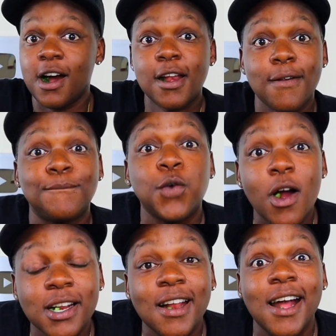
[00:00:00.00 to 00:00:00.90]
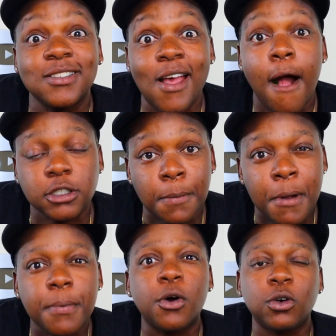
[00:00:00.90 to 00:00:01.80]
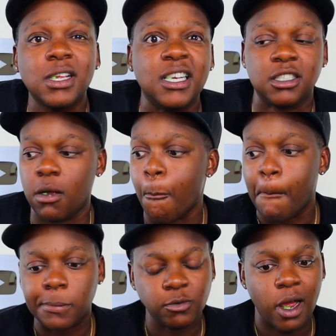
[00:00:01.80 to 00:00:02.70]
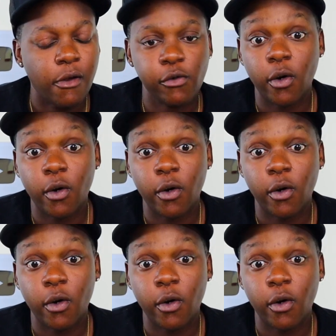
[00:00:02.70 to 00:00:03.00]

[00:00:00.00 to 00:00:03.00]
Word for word: one hundred forty-nine thousand people who listen. I don't